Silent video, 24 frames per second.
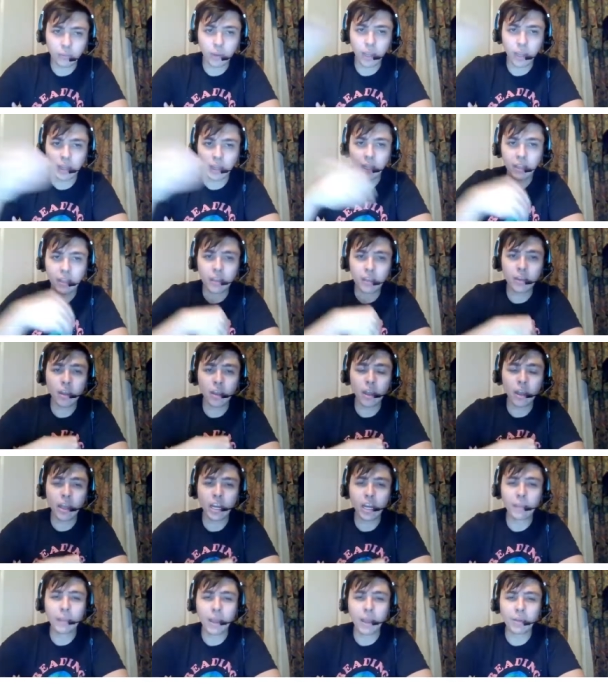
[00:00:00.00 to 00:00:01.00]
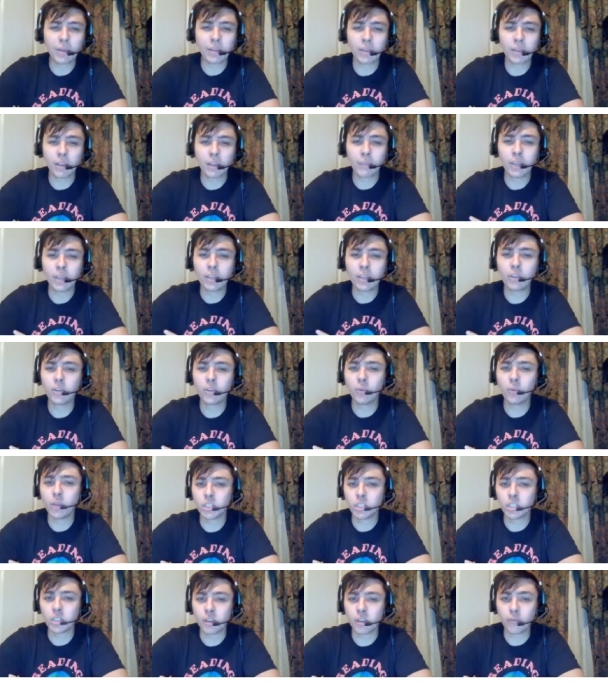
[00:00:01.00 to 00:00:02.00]
Let's talk about some
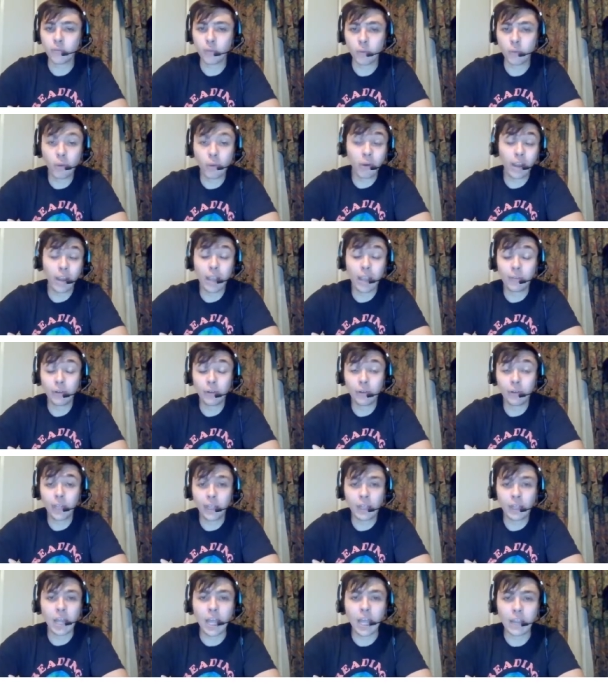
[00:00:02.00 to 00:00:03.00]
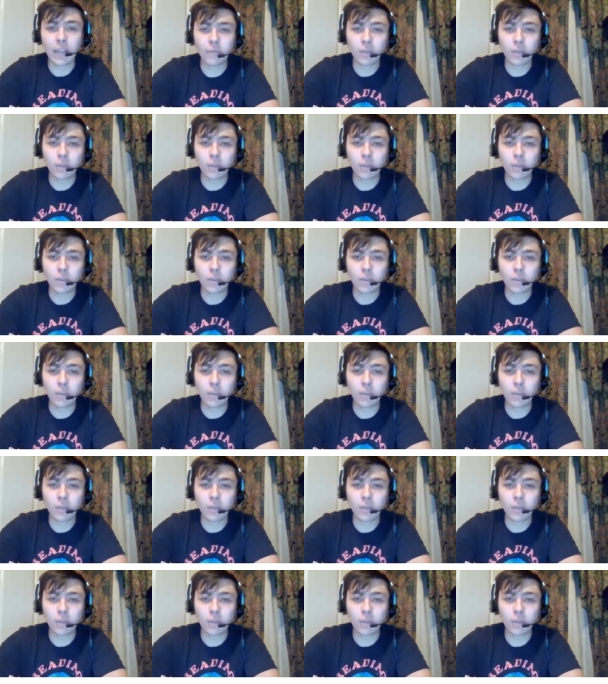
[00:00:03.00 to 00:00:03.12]
intuitions from our everyday lives.